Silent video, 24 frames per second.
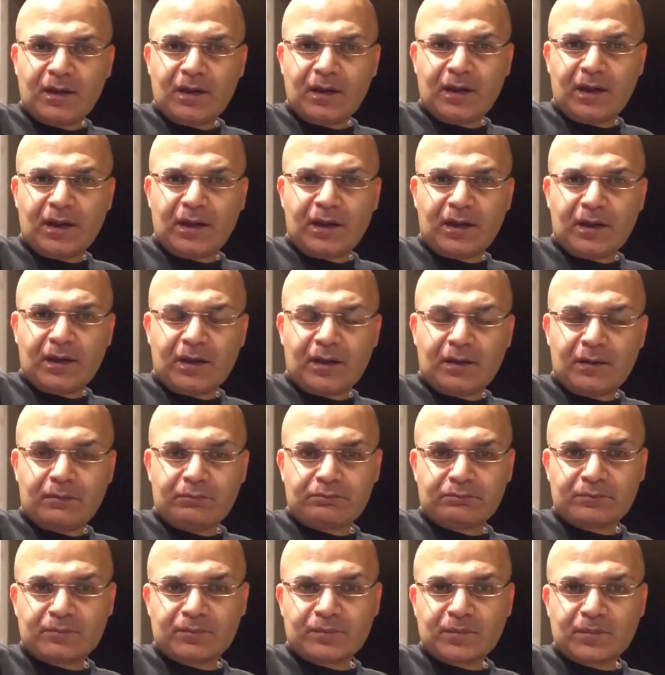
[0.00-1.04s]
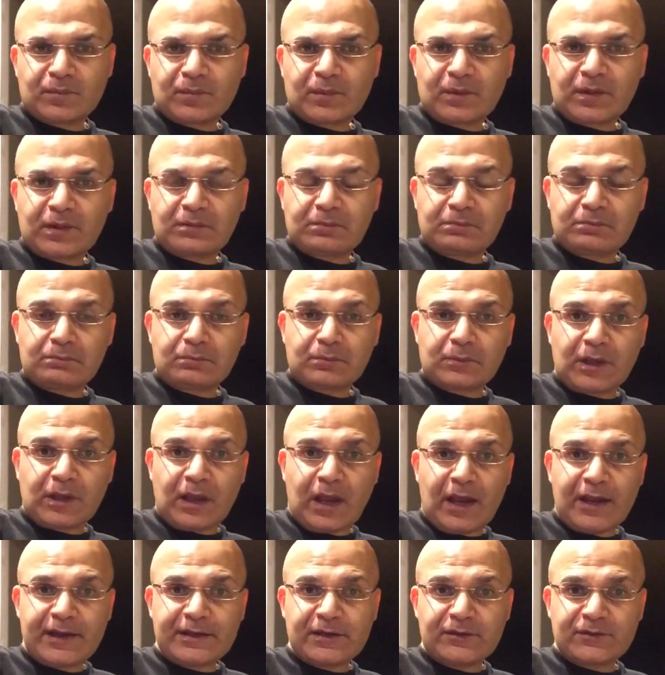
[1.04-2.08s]

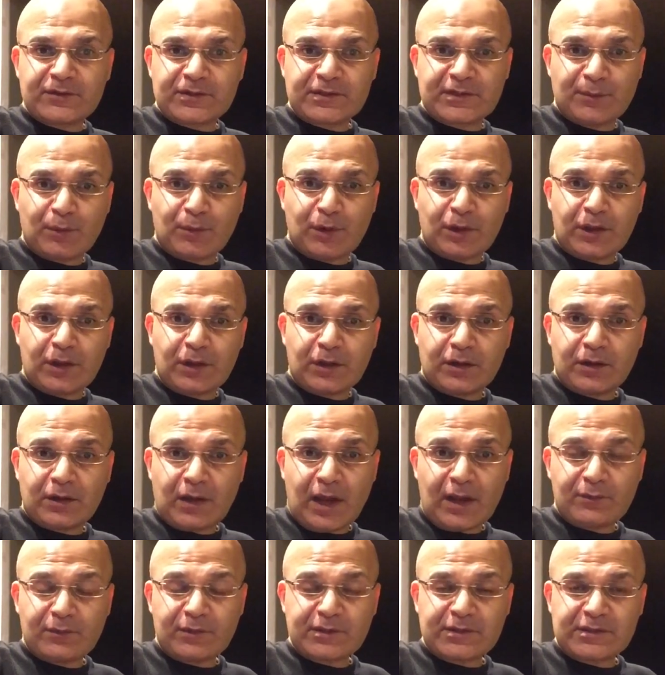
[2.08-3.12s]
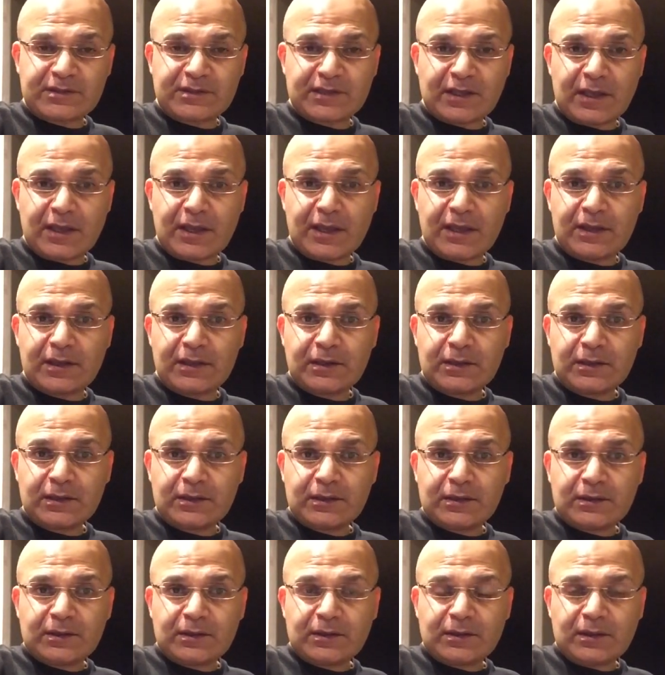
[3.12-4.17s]
Kind of similar, I would say,
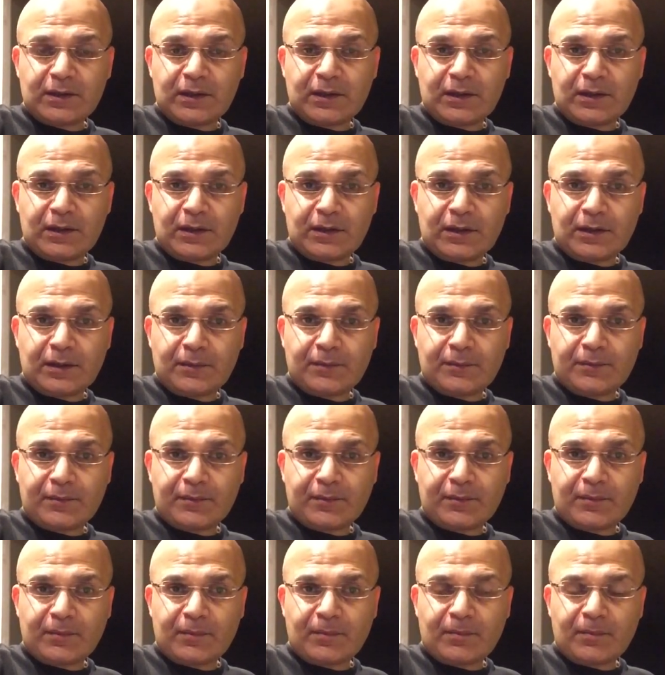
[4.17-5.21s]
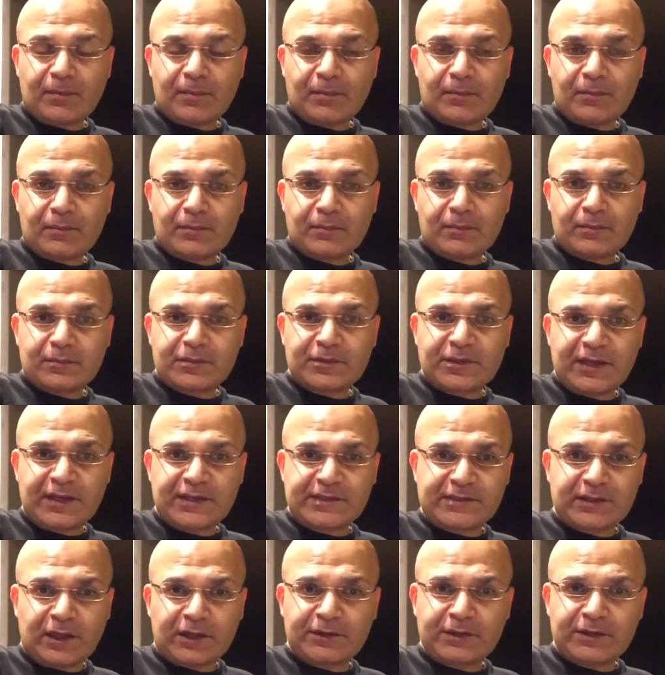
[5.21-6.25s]
to
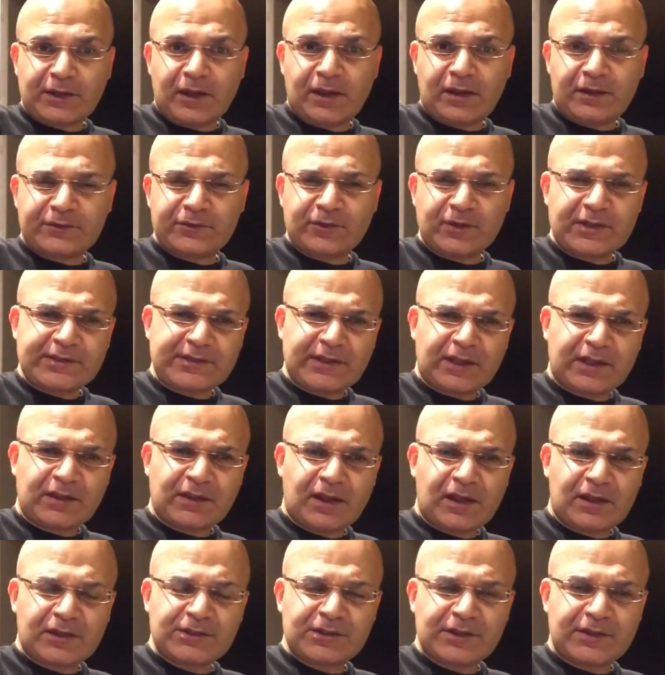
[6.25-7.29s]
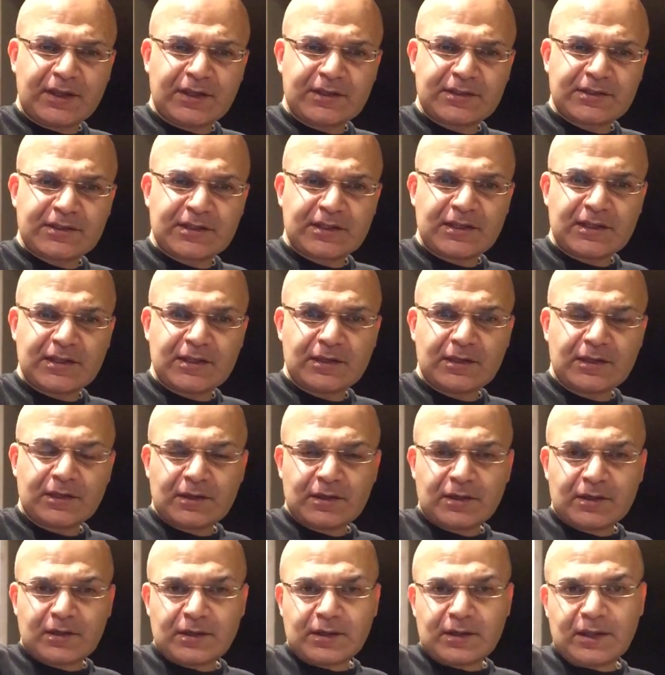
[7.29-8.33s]
Istiklal Caddesi
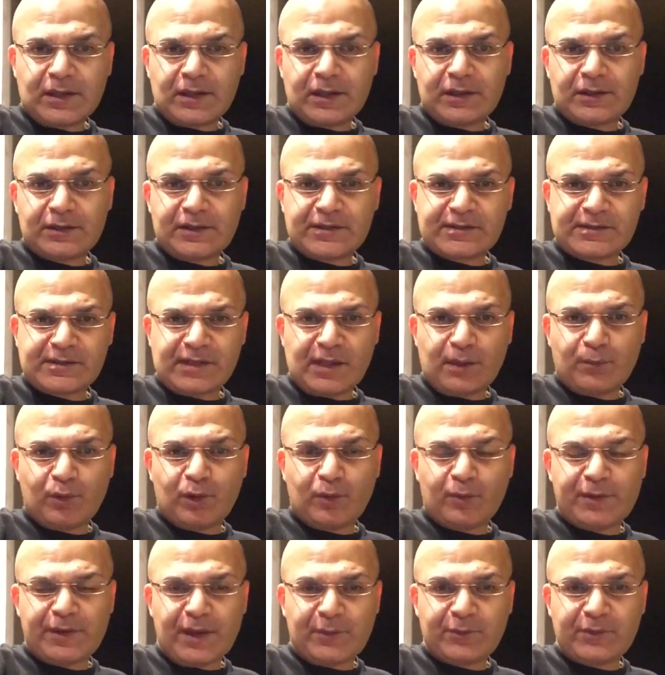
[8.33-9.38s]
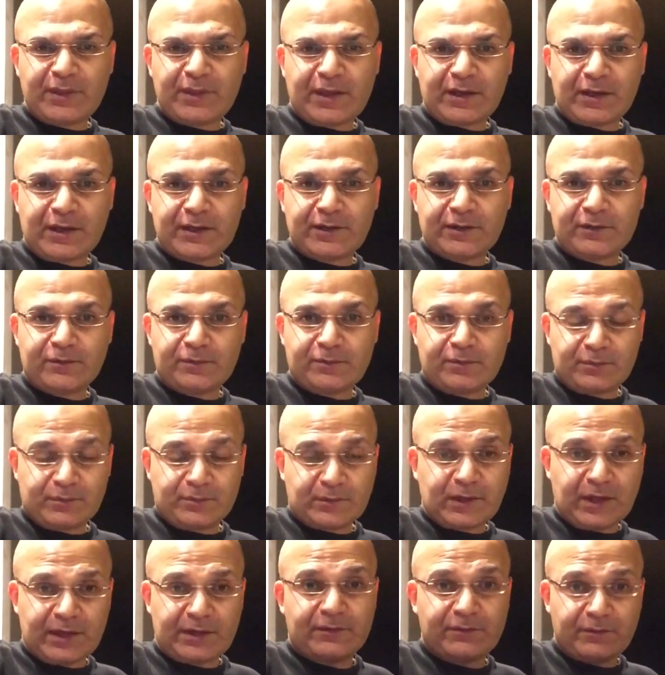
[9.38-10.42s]
in Istanbul, but not with that kind of
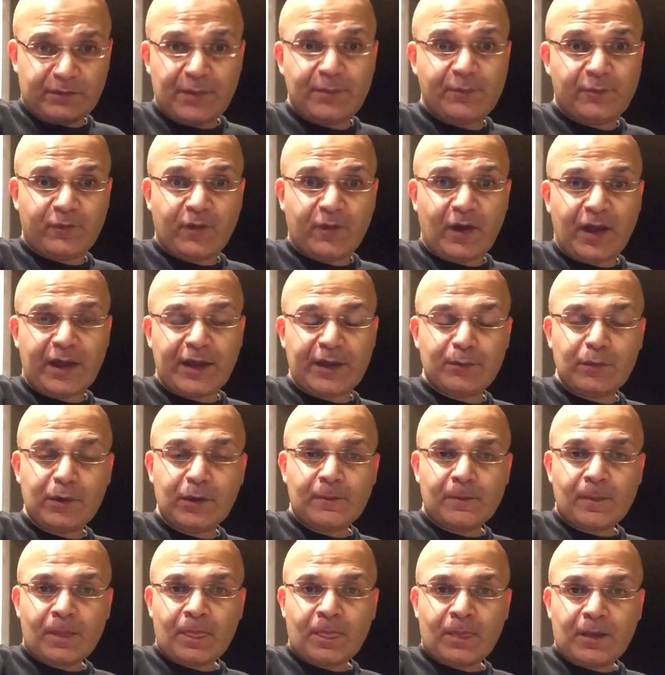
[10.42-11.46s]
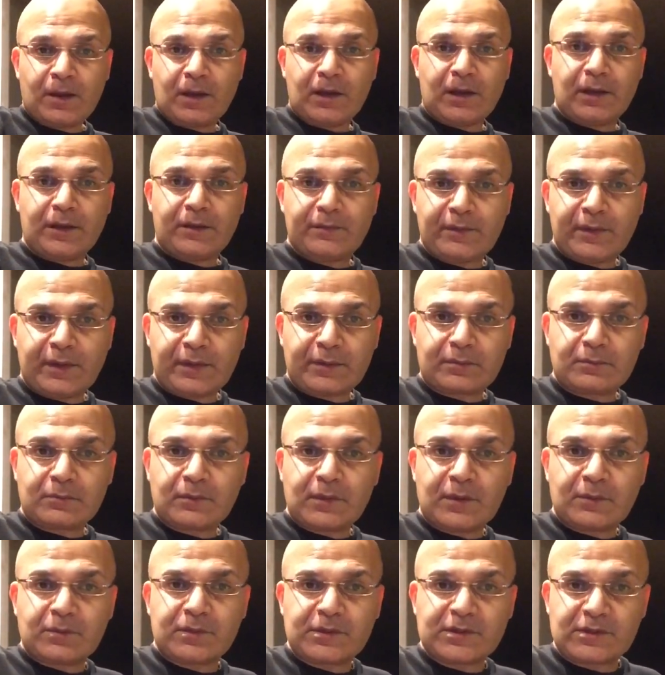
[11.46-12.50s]
hip vibe that
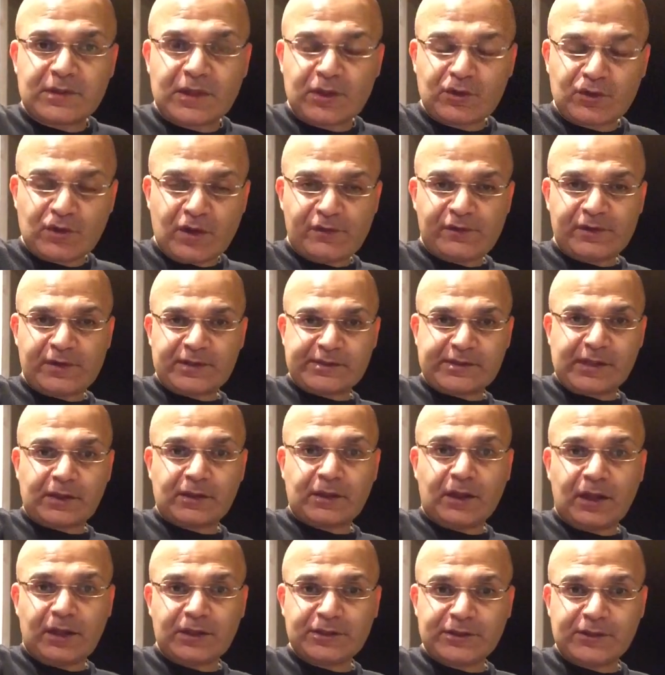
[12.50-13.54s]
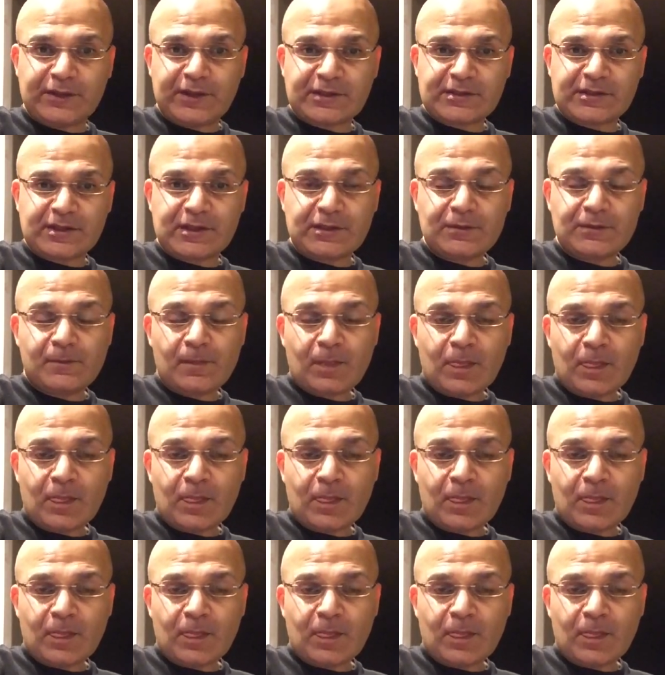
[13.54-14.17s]
they do have in Istiklal Caddesi.